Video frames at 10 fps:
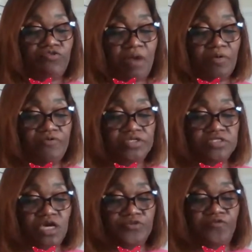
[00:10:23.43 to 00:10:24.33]
Trauma
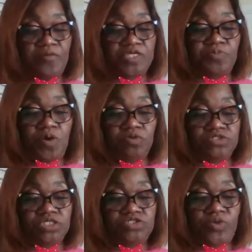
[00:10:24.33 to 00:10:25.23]
results from
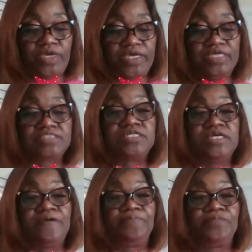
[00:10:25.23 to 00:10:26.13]
exposure to an
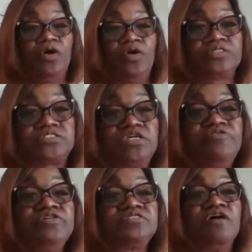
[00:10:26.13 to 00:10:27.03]
incident or a
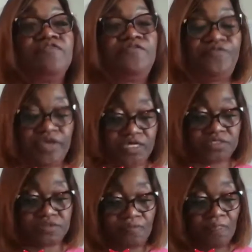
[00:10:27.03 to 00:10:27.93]
series of
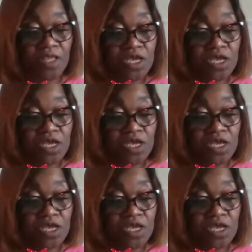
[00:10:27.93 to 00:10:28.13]
events.